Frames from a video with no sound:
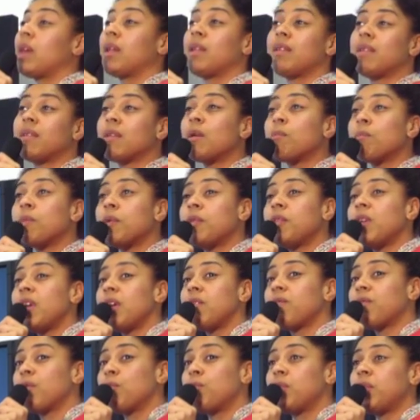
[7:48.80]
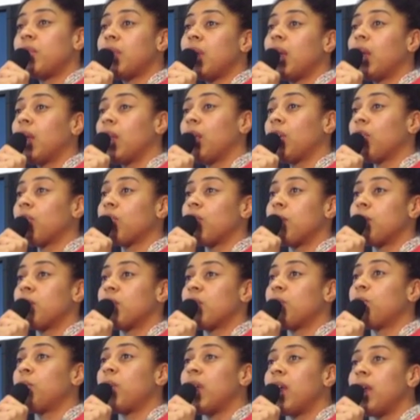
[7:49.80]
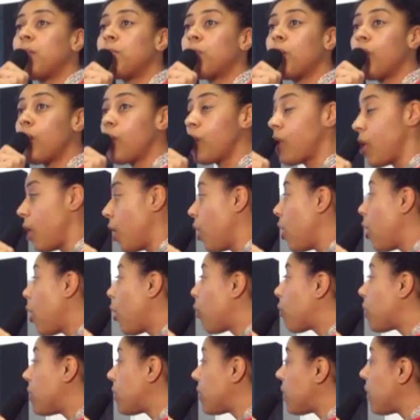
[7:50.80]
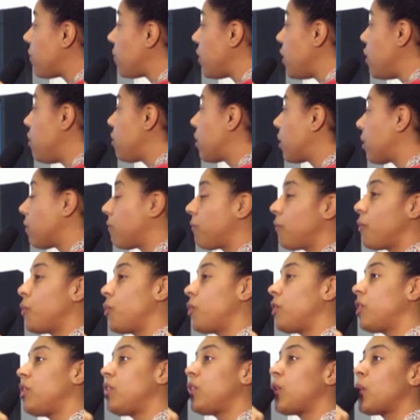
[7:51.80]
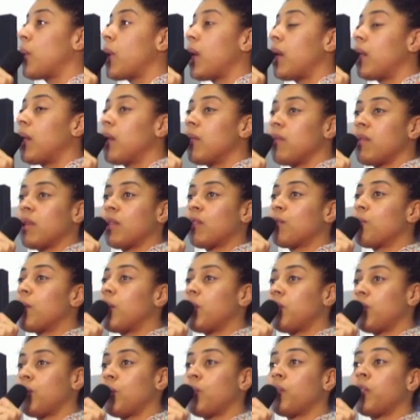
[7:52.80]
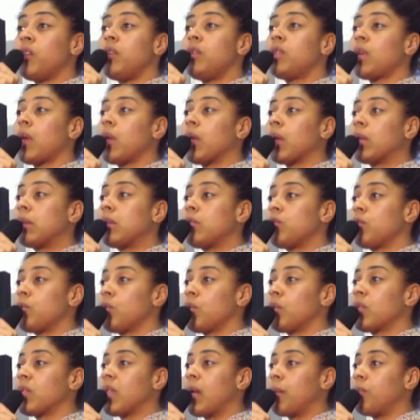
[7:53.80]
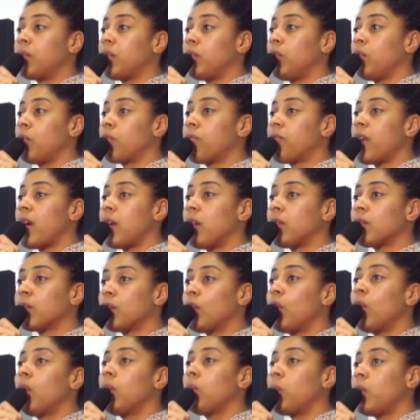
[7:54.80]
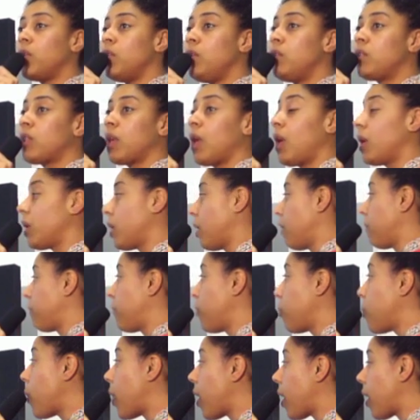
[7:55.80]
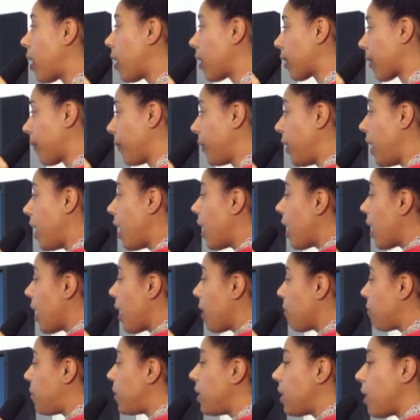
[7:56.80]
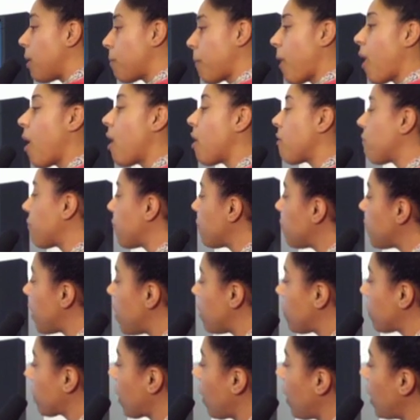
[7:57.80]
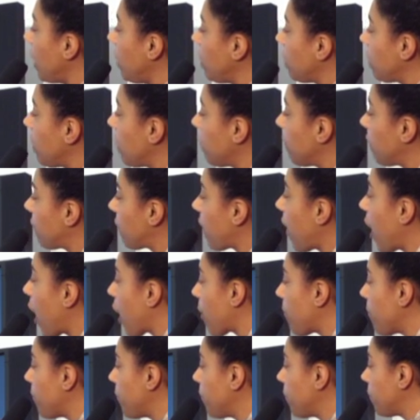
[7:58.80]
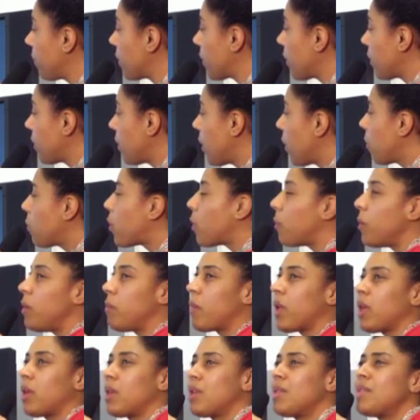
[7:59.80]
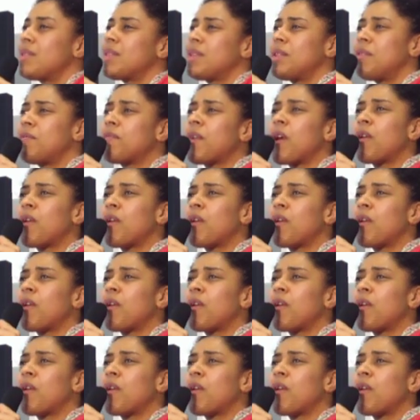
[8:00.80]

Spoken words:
sympathy from particular groups of people? Or is it that you can afford to do it and thus make sure that you don't get a door slammed in your face when you turn up for work? But apart from those kind of what we might consider very,